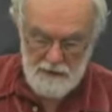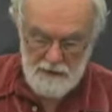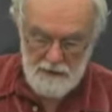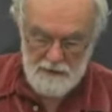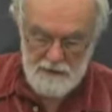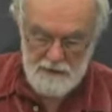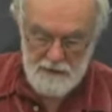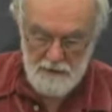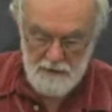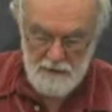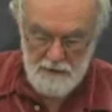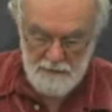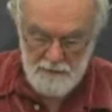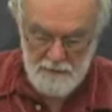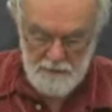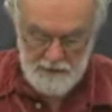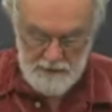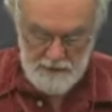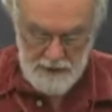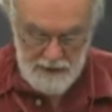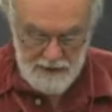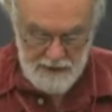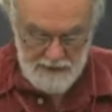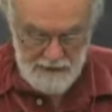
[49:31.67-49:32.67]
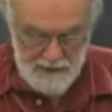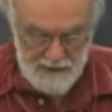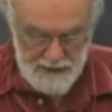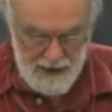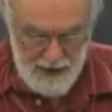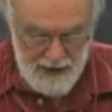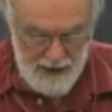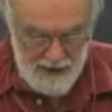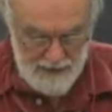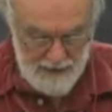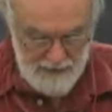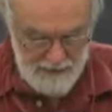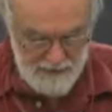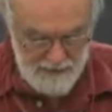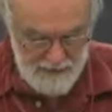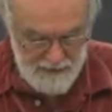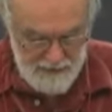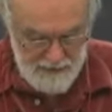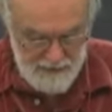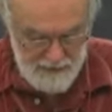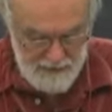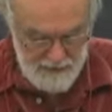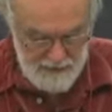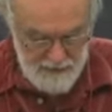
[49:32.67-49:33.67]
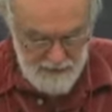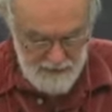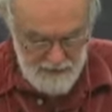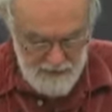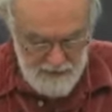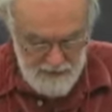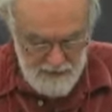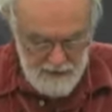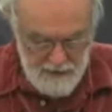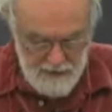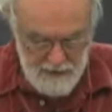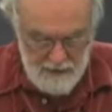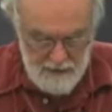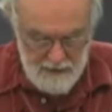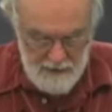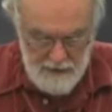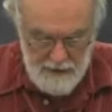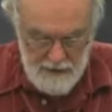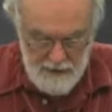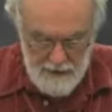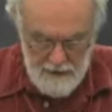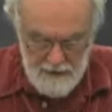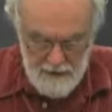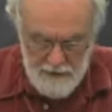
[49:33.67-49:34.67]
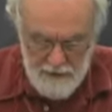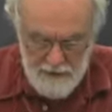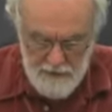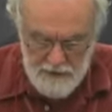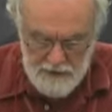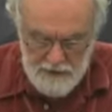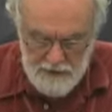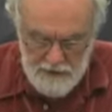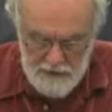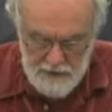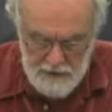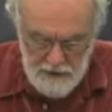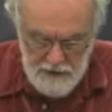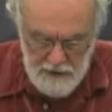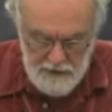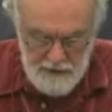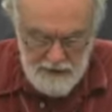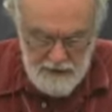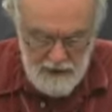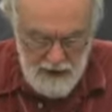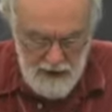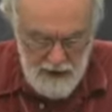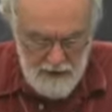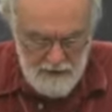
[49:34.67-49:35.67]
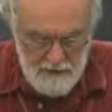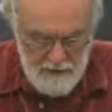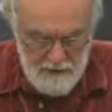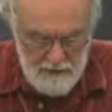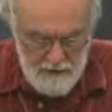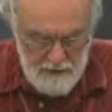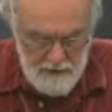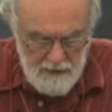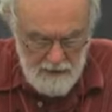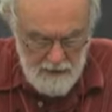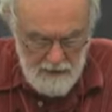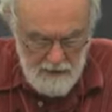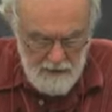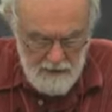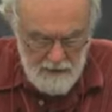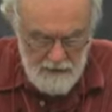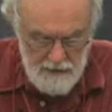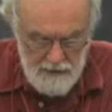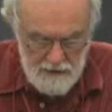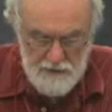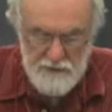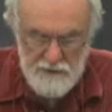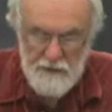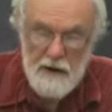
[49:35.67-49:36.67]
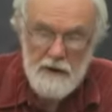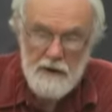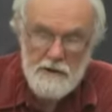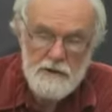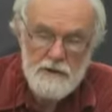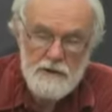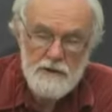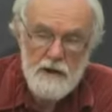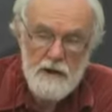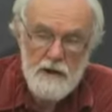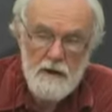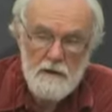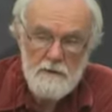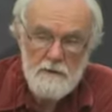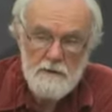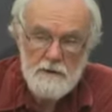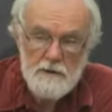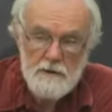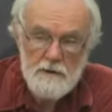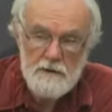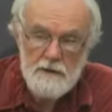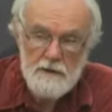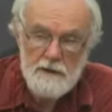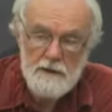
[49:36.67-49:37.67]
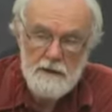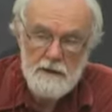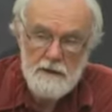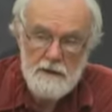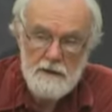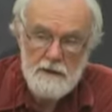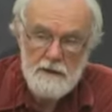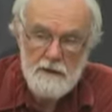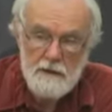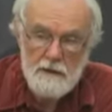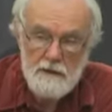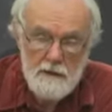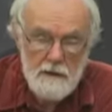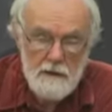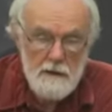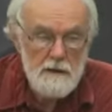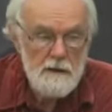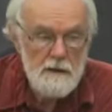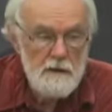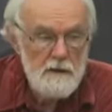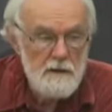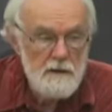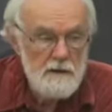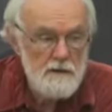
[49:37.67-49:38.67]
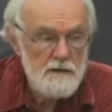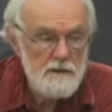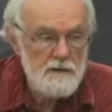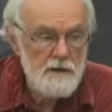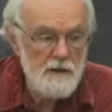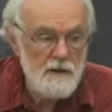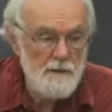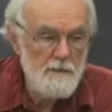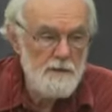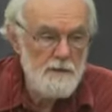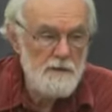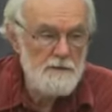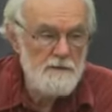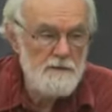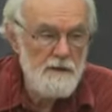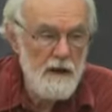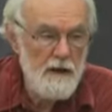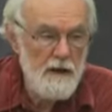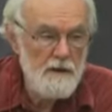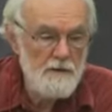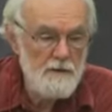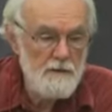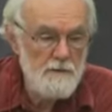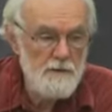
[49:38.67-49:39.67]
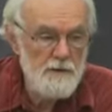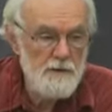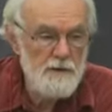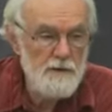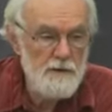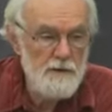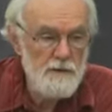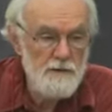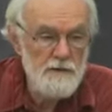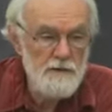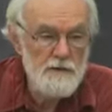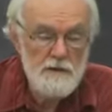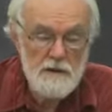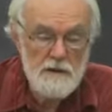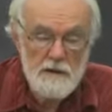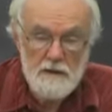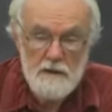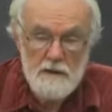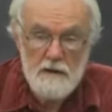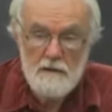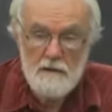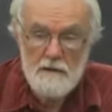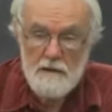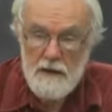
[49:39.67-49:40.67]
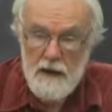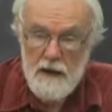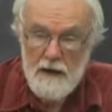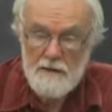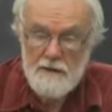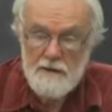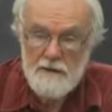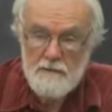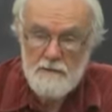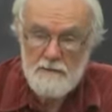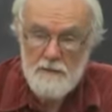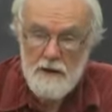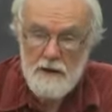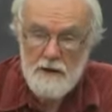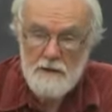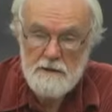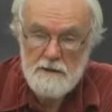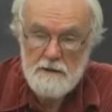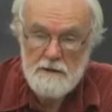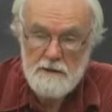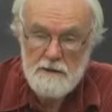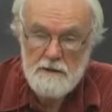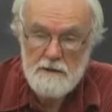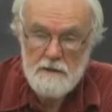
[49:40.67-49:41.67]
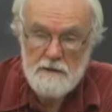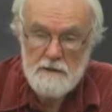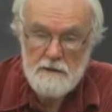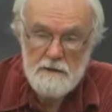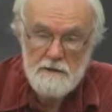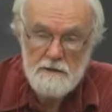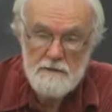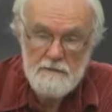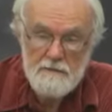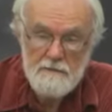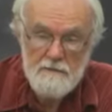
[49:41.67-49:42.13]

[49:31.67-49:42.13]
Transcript: So if we take that, then you would see that this ratio between surplus value produced in, on an annual basis